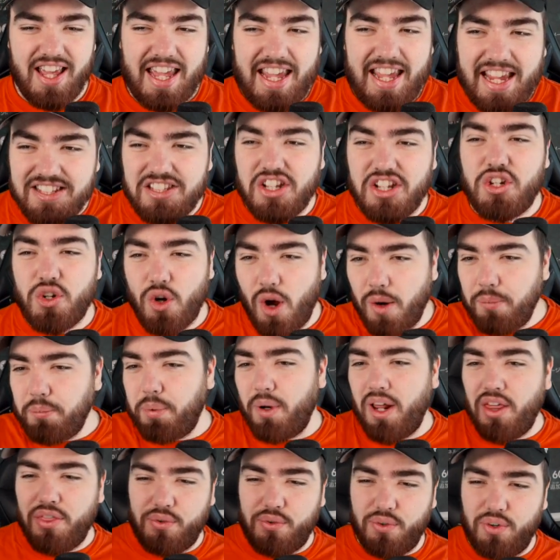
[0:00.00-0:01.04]
It is a joint
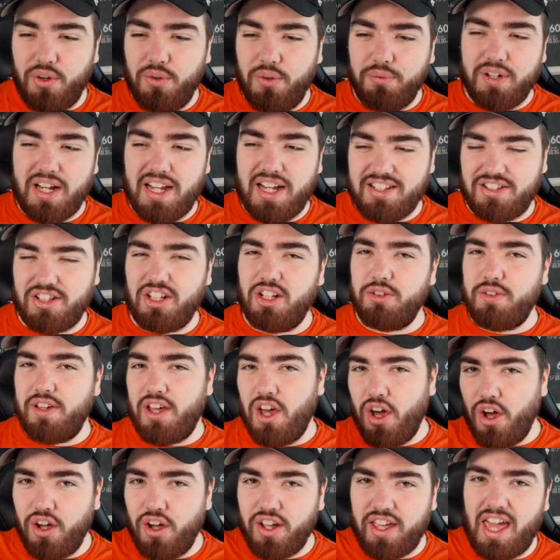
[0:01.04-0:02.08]
playthrough, but it's going to be
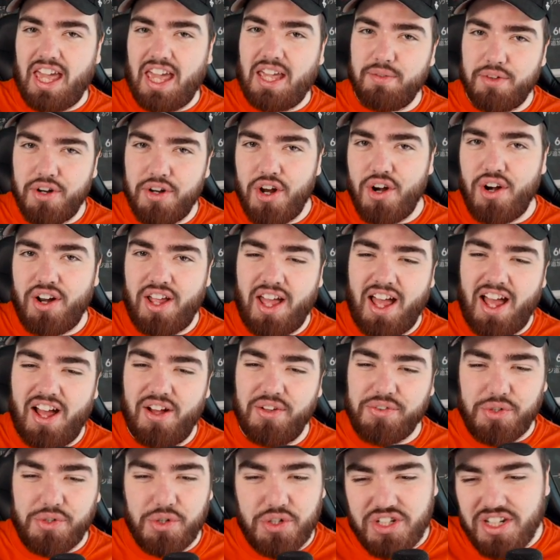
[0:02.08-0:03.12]
her game on her
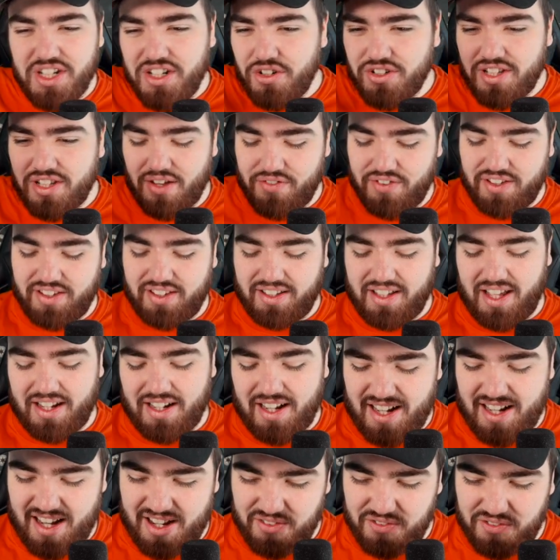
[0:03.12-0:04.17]
account, so she does have kind
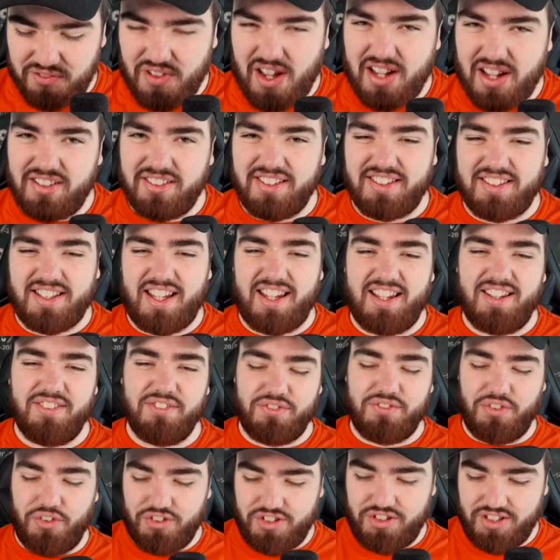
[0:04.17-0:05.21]
of like final say,
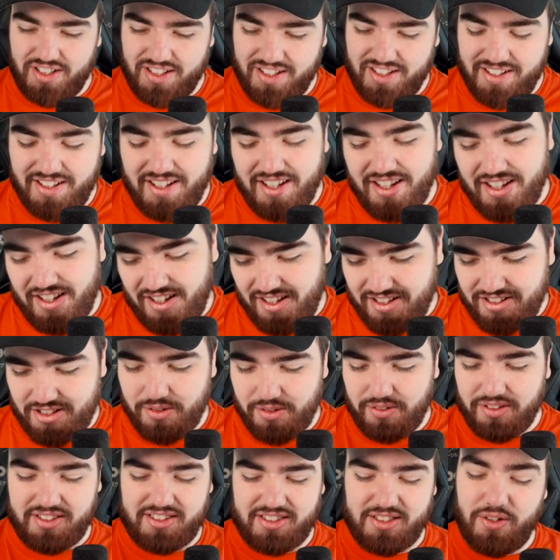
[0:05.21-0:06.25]
unfortunately.
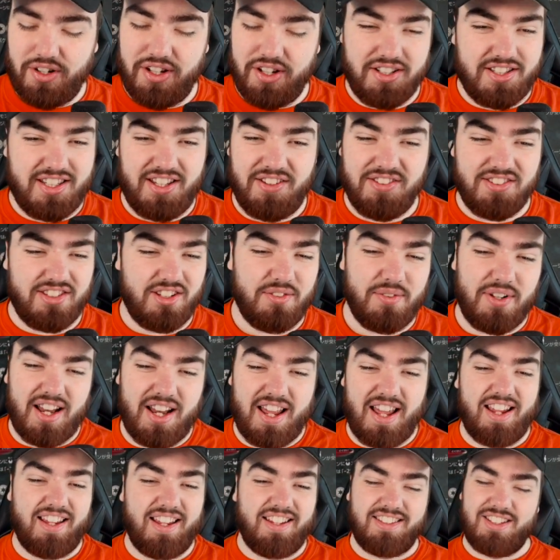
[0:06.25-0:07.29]
So we'll see what her team's going to be
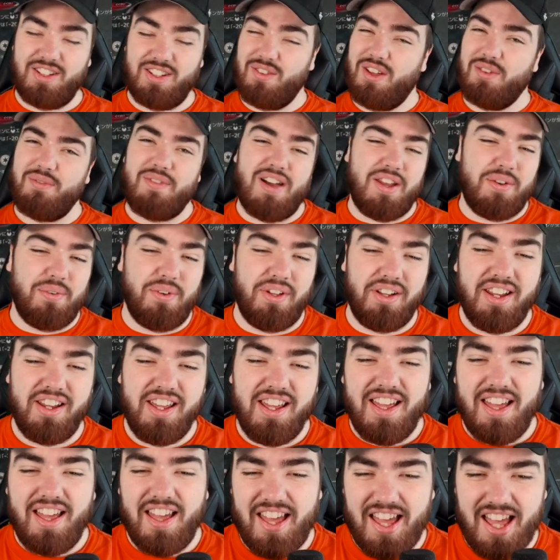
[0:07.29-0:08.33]
like. It's going to be a mad one.
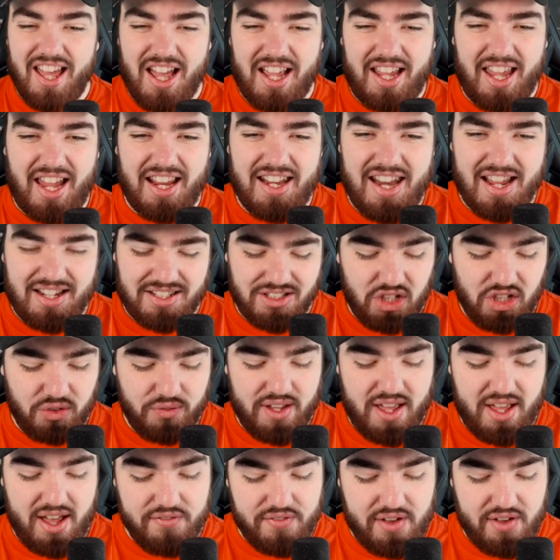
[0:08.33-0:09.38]
Okay, next up
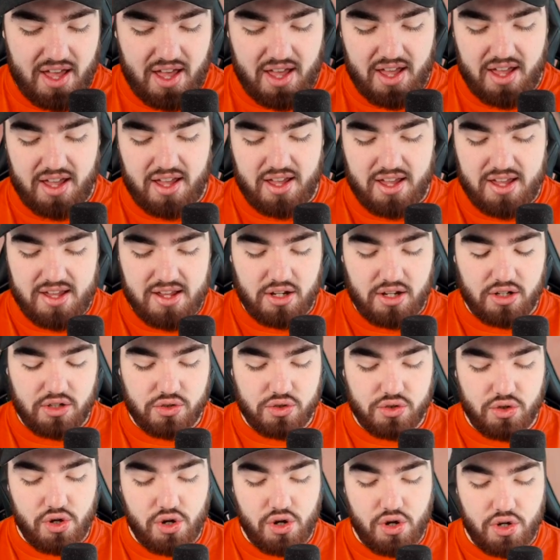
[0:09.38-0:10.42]
we have a
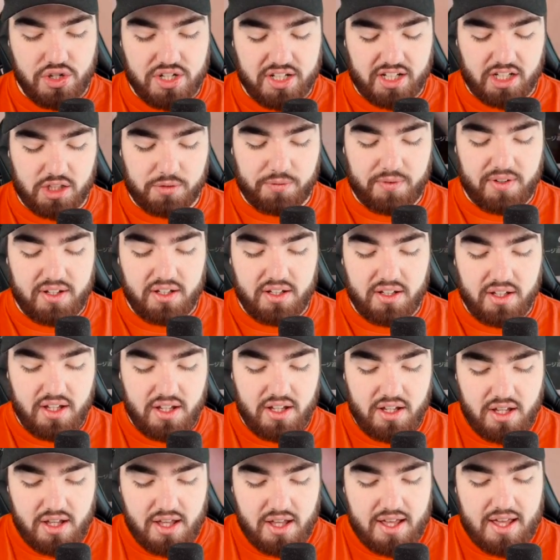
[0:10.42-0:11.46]
Diggersby,
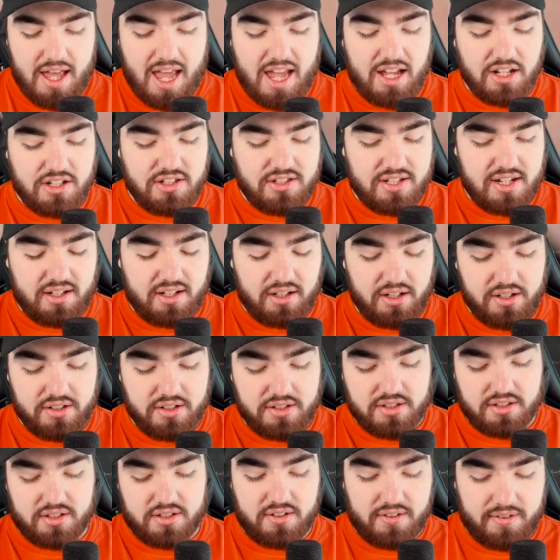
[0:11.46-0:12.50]
a
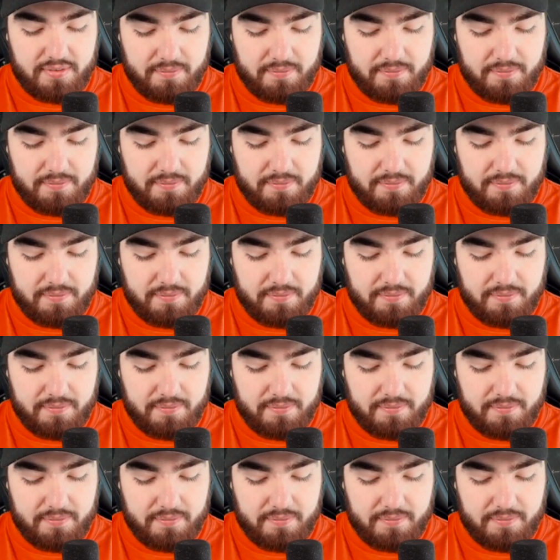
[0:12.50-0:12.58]
Diglett,